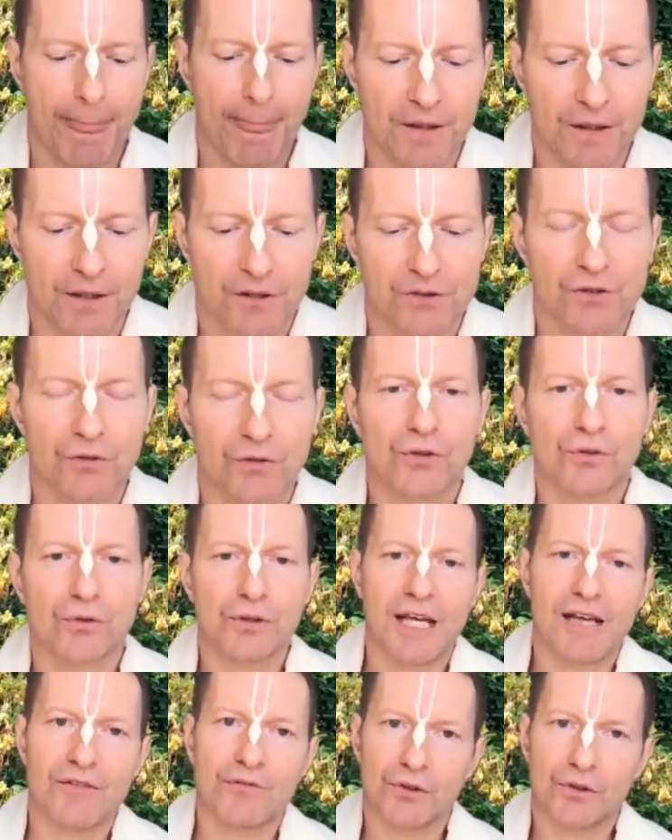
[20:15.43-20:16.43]
So
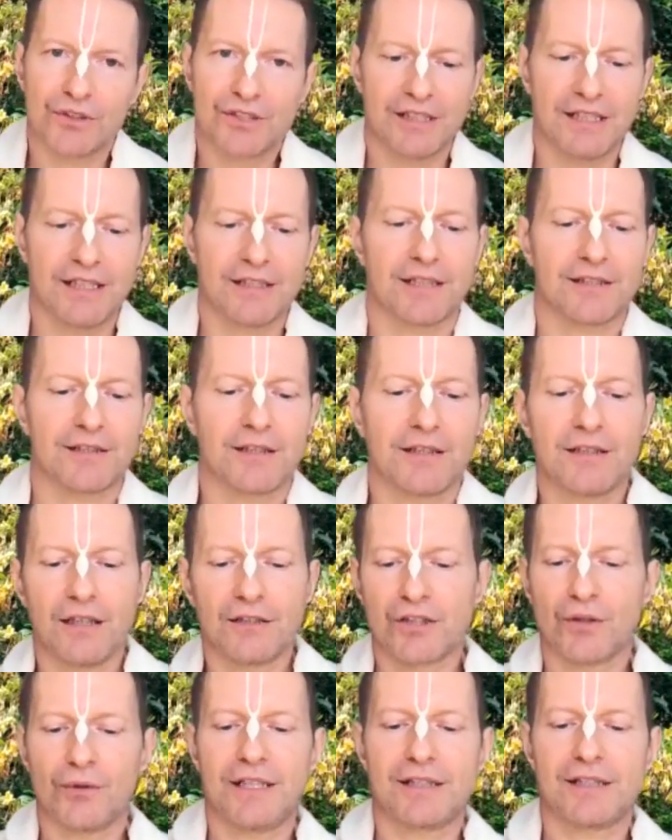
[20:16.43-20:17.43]
Gurudev could see this. And
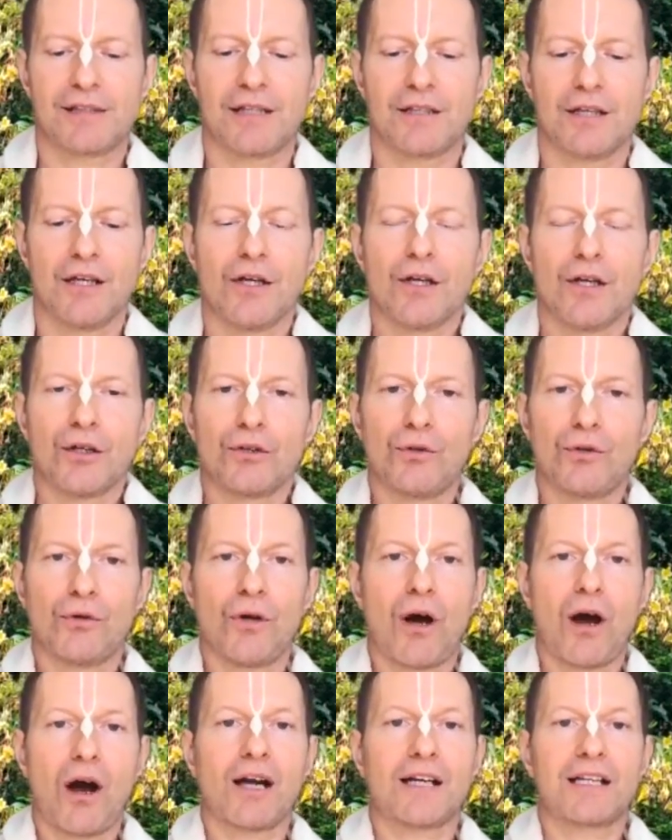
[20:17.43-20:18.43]
so he said,
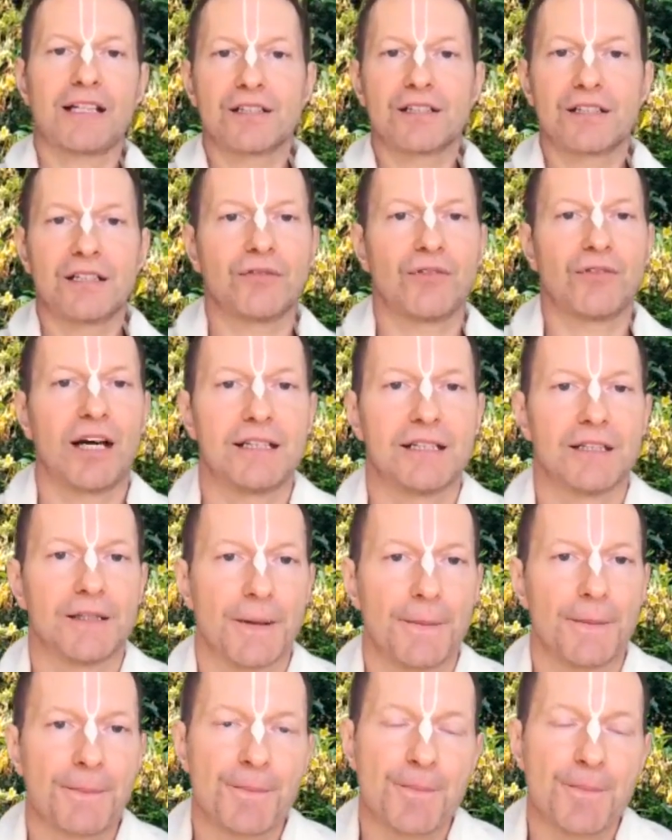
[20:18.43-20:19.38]
your heart is divided.